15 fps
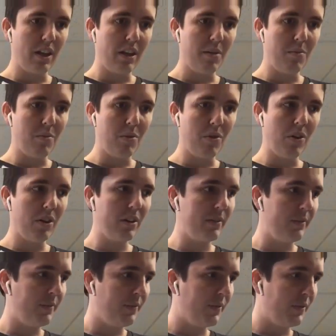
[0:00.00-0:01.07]
anymore.
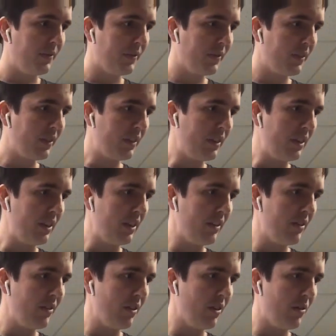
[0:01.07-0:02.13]
So
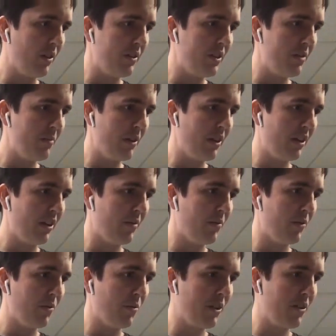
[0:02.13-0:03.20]
the question becomes
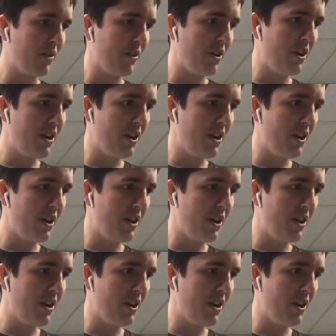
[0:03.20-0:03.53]
whether,